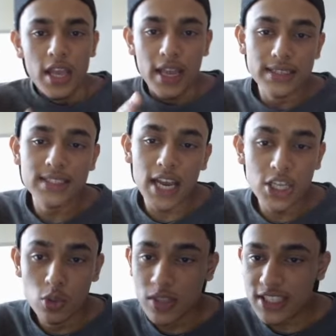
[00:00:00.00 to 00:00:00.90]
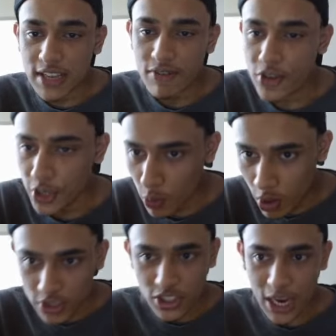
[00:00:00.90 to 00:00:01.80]
inside unit
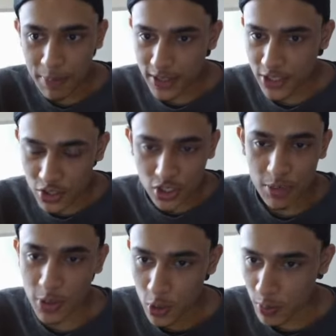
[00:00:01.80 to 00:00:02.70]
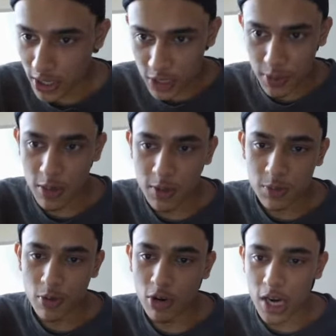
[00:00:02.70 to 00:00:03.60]
731 japanese disturbing human experiments
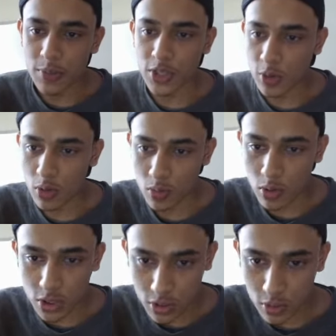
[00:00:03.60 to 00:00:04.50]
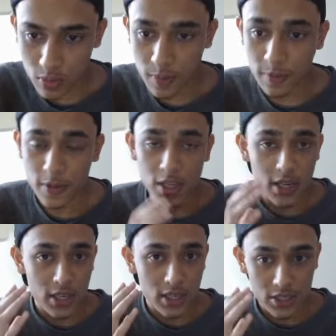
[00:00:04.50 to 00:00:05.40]
program during world war ii
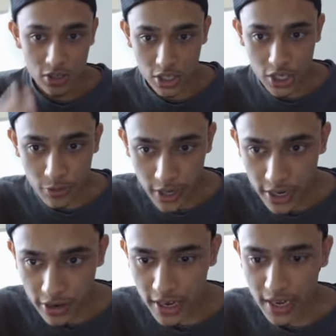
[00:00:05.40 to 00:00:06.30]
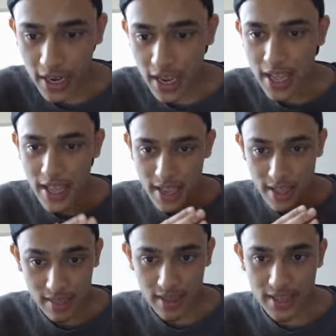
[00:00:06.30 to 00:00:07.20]
just to reiterate
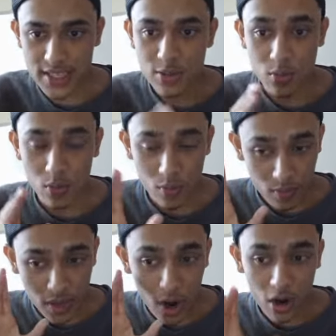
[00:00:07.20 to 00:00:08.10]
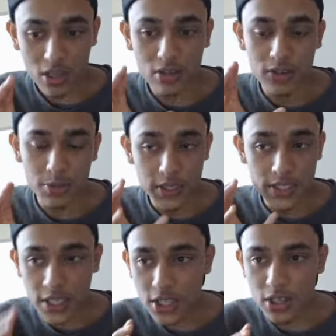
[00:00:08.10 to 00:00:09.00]
this article in
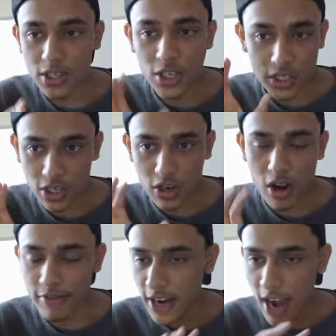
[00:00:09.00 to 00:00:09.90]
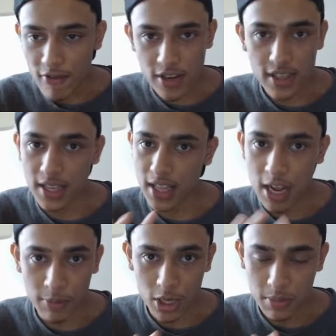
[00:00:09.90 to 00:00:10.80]
particular doesn't cover everything that
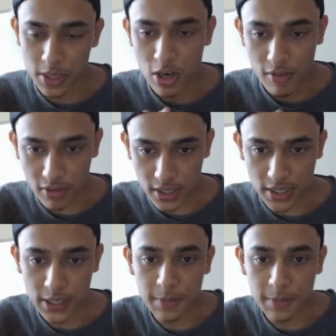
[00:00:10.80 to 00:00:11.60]
i'm going to be covering